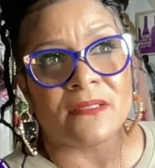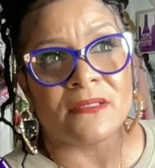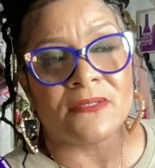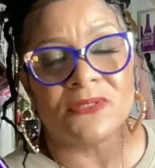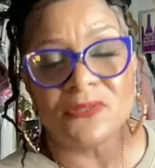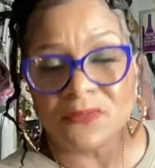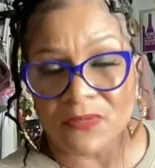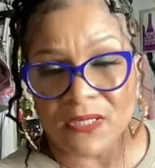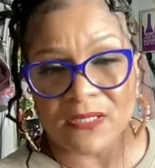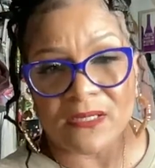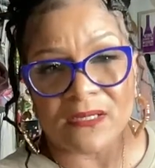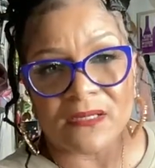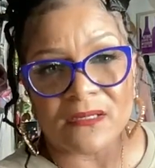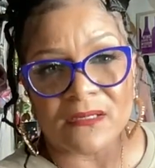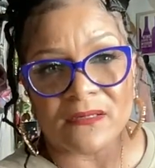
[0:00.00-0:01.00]
you
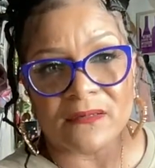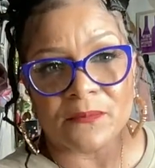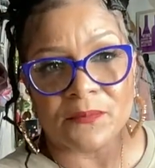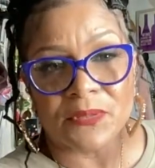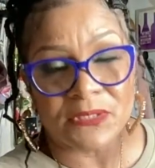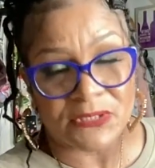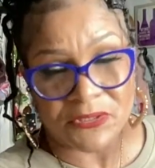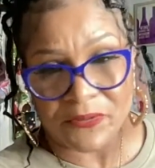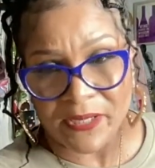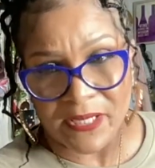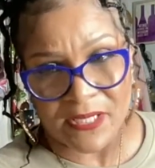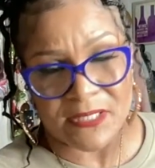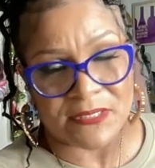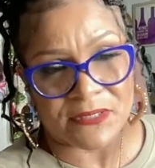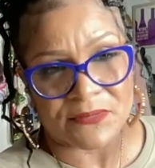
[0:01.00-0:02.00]
wanna put your
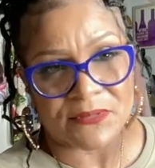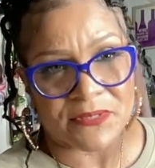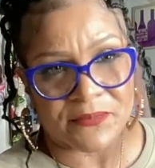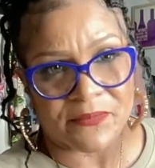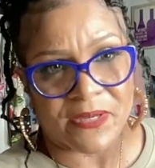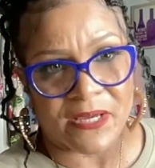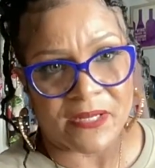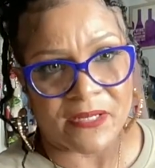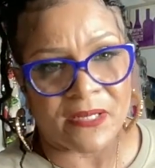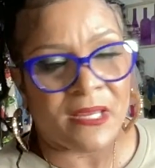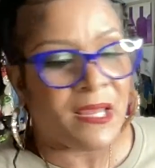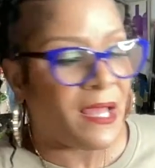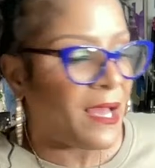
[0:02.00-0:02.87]
hands on somebody.